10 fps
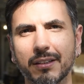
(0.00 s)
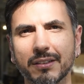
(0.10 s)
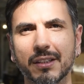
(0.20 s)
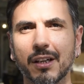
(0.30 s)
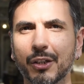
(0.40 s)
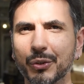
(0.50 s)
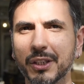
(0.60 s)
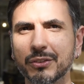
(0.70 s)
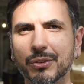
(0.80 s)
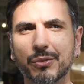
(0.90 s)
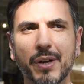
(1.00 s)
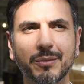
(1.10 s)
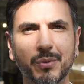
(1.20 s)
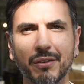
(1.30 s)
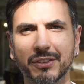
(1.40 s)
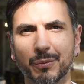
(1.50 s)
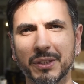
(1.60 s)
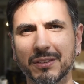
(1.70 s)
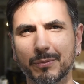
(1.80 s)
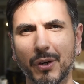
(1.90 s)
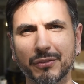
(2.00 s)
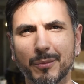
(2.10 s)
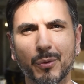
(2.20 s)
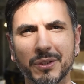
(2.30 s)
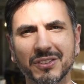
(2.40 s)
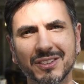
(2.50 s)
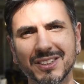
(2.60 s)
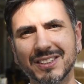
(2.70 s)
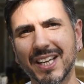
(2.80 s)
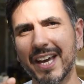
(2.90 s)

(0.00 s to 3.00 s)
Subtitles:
They are looking to create profitable businesses,